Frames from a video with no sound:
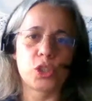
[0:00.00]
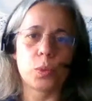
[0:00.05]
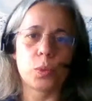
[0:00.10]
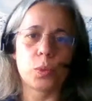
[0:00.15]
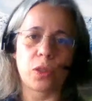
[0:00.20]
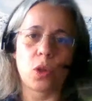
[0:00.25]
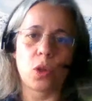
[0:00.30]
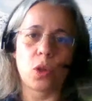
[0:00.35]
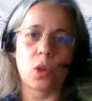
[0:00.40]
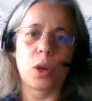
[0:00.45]

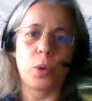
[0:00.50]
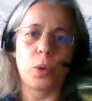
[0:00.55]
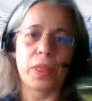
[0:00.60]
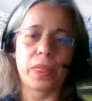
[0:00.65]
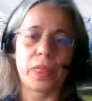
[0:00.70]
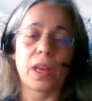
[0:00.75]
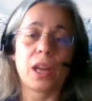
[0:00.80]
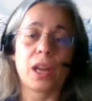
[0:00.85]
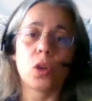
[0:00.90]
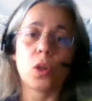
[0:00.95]

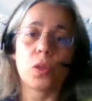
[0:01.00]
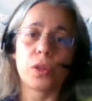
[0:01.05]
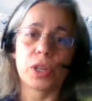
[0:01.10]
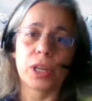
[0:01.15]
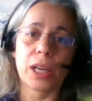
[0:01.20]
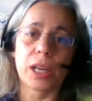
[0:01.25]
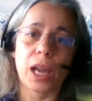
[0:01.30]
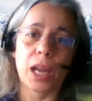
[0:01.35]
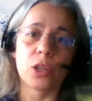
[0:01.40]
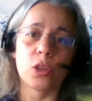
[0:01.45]
with
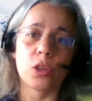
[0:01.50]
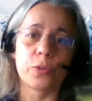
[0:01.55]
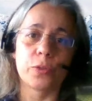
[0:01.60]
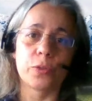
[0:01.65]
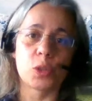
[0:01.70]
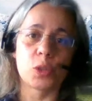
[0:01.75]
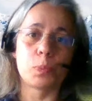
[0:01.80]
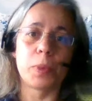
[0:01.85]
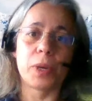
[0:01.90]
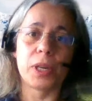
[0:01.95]
another kind
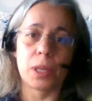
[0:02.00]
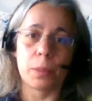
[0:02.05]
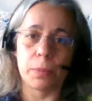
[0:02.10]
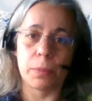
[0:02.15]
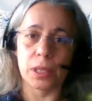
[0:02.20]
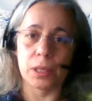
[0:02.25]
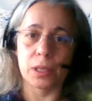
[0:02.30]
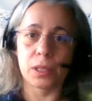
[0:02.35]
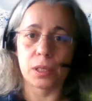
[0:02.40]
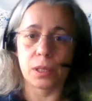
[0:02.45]
of
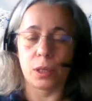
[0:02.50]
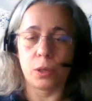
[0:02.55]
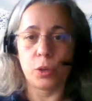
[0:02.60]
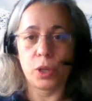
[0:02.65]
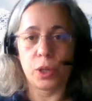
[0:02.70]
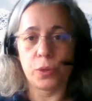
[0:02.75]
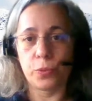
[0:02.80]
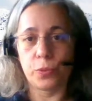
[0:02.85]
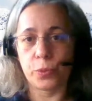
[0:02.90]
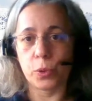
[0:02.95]
experiments
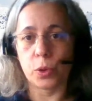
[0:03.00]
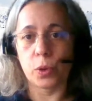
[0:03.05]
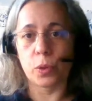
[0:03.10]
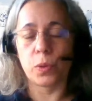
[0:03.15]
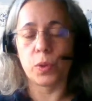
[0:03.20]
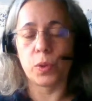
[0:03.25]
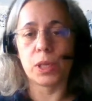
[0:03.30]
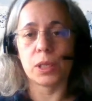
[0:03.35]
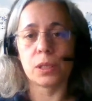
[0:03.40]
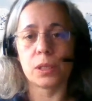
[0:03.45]
looking
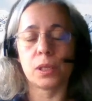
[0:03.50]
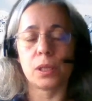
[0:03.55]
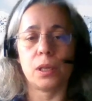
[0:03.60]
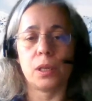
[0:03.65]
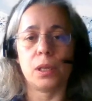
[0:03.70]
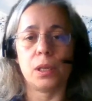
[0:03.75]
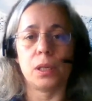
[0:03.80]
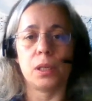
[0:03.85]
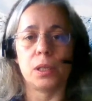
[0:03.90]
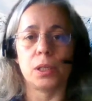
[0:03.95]
for these
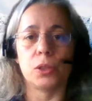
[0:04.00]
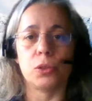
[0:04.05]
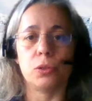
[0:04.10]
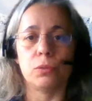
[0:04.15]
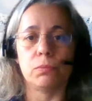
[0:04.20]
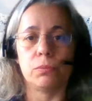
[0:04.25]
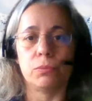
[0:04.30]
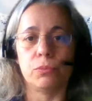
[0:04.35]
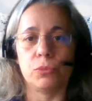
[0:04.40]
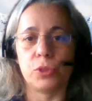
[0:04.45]

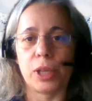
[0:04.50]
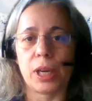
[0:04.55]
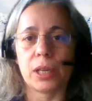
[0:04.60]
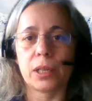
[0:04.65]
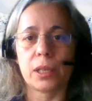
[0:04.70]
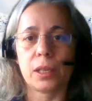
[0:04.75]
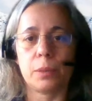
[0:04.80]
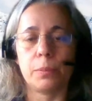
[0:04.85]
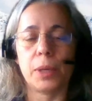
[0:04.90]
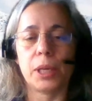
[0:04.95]

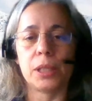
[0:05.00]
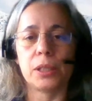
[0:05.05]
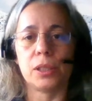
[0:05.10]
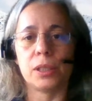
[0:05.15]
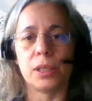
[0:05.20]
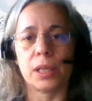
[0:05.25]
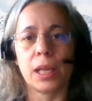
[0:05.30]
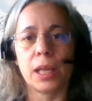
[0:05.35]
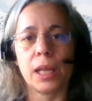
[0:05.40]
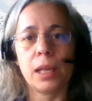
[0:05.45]
dark
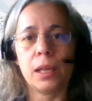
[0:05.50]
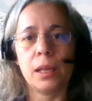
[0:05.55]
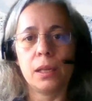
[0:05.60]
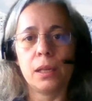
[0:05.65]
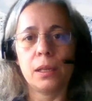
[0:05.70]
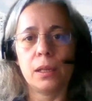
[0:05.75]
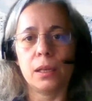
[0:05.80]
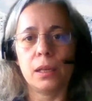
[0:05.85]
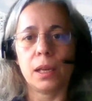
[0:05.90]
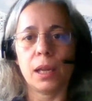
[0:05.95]
matter
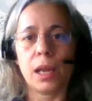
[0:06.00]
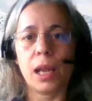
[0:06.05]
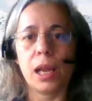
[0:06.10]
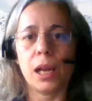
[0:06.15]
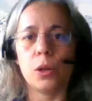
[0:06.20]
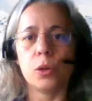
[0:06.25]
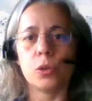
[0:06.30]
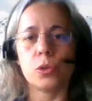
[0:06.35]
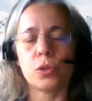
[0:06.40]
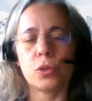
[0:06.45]

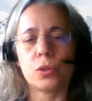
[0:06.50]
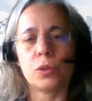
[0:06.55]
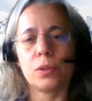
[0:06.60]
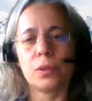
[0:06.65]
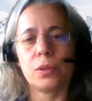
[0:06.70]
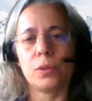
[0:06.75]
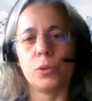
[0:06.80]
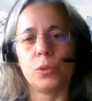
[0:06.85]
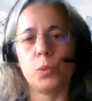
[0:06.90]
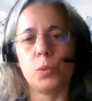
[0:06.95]
halos
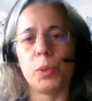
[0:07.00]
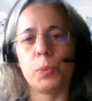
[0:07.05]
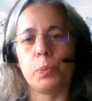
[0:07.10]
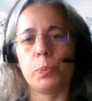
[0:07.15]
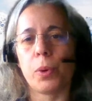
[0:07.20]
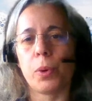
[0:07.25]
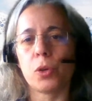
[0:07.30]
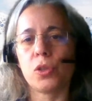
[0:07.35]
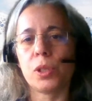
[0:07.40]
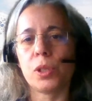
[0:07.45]
could be
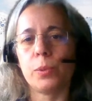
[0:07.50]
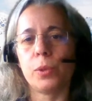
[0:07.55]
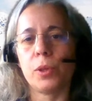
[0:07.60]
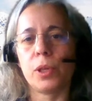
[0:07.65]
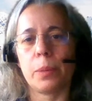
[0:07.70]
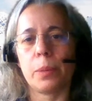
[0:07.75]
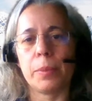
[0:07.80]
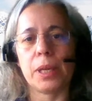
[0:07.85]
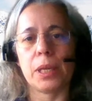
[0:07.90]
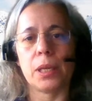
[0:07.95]

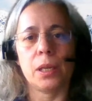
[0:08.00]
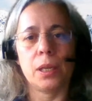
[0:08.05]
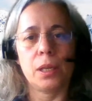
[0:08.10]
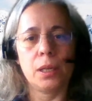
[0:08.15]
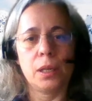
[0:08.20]
possible? I mean,